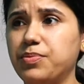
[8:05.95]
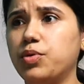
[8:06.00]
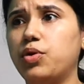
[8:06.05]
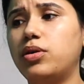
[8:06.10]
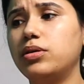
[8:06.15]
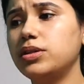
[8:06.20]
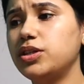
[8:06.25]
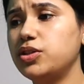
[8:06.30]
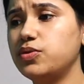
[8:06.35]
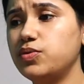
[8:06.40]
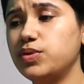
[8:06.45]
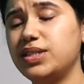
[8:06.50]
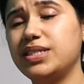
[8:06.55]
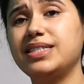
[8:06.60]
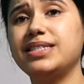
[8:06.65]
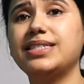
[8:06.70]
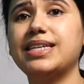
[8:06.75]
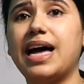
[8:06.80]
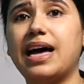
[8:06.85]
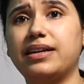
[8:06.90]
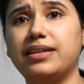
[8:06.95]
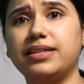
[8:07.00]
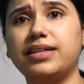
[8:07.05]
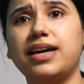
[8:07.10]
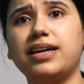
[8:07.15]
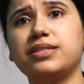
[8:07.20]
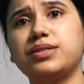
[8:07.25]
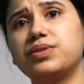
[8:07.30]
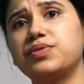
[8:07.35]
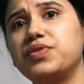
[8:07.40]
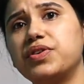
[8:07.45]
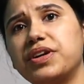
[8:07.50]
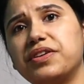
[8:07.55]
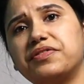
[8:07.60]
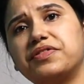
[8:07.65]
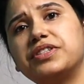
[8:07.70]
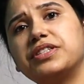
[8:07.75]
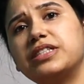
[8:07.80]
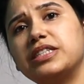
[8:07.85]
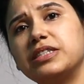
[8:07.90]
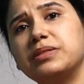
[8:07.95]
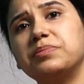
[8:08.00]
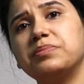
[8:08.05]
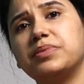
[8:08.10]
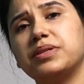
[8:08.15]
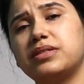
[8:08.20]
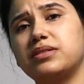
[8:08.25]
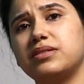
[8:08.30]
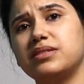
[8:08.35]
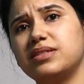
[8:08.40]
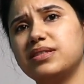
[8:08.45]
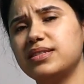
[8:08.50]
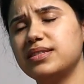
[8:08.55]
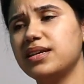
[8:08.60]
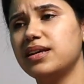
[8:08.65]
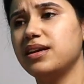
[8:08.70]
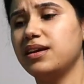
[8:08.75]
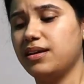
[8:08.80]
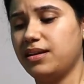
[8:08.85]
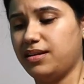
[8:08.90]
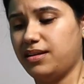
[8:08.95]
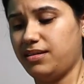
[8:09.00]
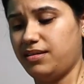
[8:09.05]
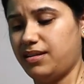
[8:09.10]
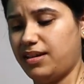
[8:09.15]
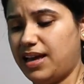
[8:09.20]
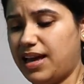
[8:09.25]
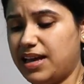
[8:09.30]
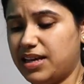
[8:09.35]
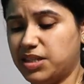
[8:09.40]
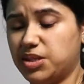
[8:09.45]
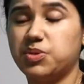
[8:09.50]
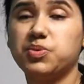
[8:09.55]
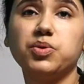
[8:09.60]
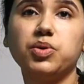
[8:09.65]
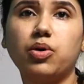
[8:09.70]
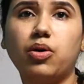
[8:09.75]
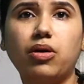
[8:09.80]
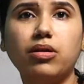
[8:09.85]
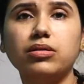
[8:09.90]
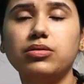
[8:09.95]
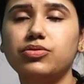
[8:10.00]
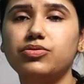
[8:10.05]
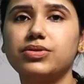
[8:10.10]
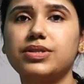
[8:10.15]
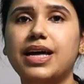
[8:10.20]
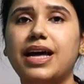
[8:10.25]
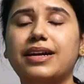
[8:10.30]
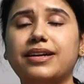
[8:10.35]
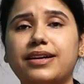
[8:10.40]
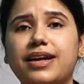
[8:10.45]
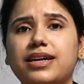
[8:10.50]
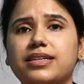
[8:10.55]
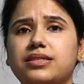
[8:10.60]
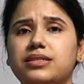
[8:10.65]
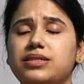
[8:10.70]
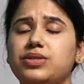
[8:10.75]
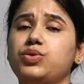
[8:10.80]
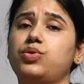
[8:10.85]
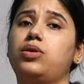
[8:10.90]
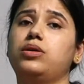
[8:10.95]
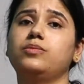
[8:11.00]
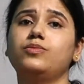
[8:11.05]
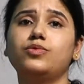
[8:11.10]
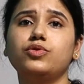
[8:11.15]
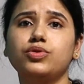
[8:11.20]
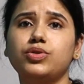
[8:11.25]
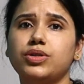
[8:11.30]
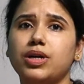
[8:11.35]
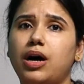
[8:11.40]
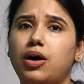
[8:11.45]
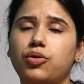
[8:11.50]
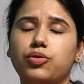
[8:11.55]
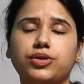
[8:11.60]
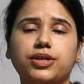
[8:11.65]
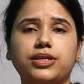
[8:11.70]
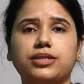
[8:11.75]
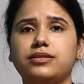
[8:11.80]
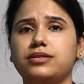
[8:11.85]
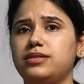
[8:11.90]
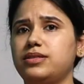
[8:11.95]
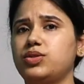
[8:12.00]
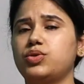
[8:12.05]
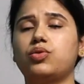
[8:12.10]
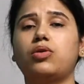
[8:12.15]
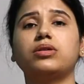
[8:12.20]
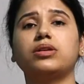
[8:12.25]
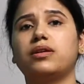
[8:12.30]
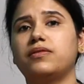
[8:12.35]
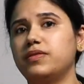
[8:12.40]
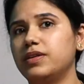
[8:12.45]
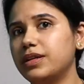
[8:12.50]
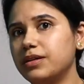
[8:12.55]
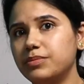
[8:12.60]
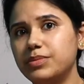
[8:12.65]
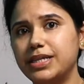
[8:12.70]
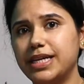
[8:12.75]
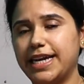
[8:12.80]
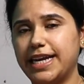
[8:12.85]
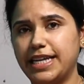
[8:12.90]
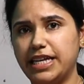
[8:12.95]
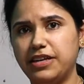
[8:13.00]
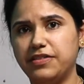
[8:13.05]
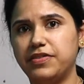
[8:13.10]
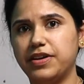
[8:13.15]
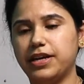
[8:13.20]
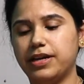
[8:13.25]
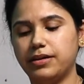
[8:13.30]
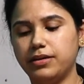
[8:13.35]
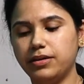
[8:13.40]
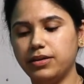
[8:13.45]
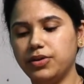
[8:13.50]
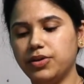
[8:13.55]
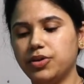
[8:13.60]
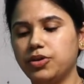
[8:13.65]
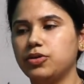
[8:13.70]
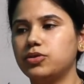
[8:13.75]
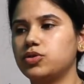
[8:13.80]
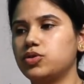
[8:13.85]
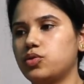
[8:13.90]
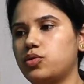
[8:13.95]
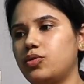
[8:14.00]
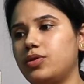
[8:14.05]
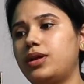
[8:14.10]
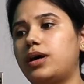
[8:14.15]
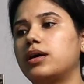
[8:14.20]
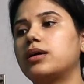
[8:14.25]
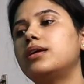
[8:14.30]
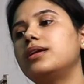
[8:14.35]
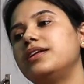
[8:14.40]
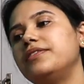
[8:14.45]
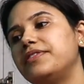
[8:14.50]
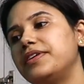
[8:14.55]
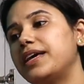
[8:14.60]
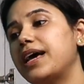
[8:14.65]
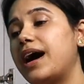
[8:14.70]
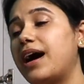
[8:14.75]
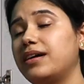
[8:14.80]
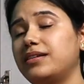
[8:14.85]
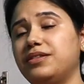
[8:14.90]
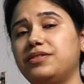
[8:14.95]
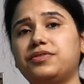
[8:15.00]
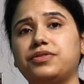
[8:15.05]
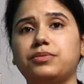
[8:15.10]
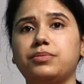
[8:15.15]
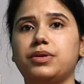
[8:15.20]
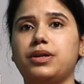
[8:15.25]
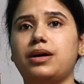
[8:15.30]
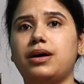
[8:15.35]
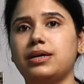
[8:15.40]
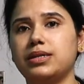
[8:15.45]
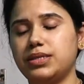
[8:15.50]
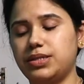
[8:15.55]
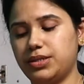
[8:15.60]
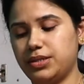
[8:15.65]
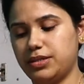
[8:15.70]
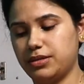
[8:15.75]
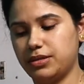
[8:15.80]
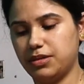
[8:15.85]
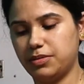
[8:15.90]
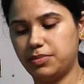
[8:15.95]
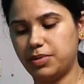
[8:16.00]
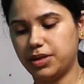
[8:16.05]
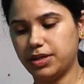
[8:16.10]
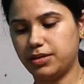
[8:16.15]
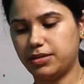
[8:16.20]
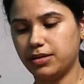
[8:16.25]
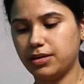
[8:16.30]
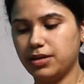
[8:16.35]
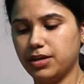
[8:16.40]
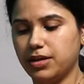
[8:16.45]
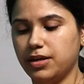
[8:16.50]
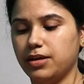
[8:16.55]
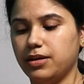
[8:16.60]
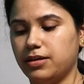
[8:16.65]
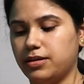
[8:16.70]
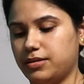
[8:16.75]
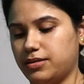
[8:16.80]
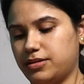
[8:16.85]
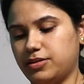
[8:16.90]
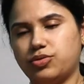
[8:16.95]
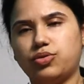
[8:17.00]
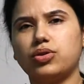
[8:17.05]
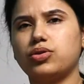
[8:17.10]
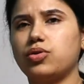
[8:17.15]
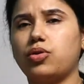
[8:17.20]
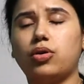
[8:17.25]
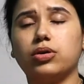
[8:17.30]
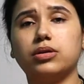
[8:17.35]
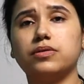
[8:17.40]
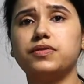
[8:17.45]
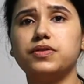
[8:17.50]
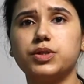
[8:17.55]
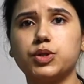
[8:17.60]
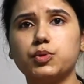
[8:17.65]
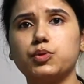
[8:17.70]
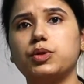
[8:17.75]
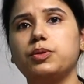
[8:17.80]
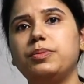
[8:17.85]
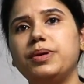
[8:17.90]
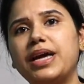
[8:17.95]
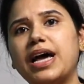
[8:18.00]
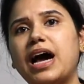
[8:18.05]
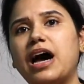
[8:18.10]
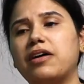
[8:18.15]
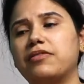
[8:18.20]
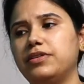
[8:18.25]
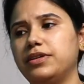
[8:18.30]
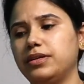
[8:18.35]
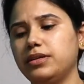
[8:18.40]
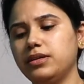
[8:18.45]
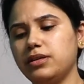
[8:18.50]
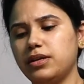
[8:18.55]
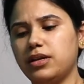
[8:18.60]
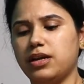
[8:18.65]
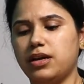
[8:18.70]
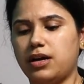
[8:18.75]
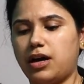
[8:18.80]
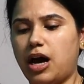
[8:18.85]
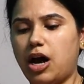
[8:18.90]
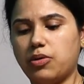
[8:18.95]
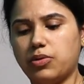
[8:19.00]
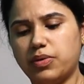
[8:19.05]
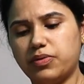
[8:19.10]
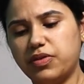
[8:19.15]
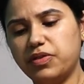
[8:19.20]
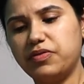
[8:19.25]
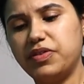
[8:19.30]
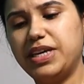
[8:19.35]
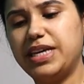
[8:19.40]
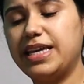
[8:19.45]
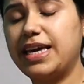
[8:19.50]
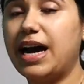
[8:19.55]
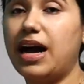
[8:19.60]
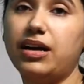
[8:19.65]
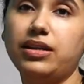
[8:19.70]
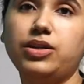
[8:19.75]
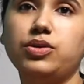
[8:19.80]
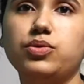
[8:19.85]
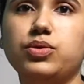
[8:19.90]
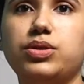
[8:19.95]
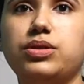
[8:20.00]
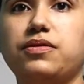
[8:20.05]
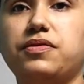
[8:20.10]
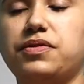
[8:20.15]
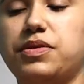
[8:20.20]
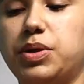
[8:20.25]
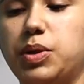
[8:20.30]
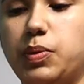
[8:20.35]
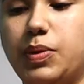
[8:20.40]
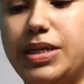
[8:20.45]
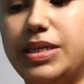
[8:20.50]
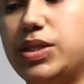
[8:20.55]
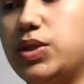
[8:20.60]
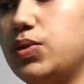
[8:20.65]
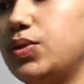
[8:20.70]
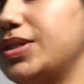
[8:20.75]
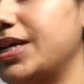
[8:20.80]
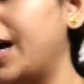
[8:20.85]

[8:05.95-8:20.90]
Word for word: am not using sanitizer for everything because, as we all know, sanitizer is almost out and it's not available anywhere. So luckily we had it from the last year, but uh, not all of us would be having. However, we can use different ways to